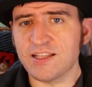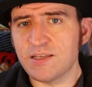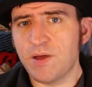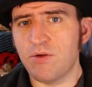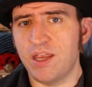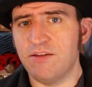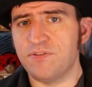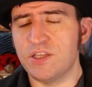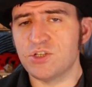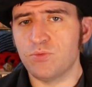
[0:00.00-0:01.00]
that's about it
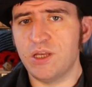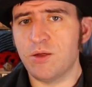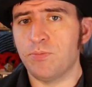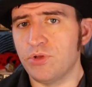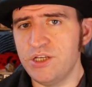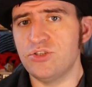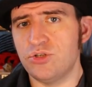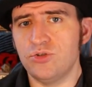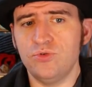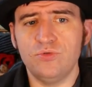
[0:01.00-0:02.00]
for this week. Please
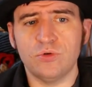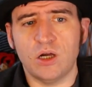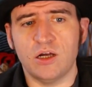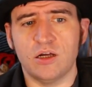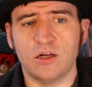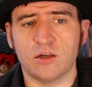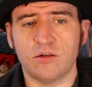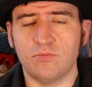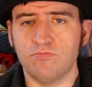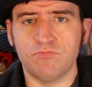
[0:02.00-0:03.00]
do
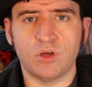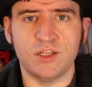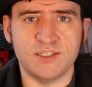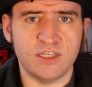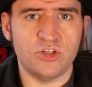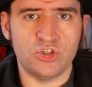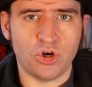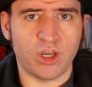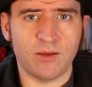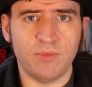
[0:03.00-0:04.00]
consider
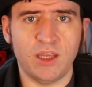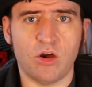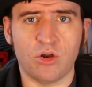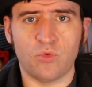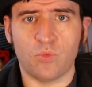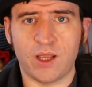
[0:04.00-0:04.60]
joining me on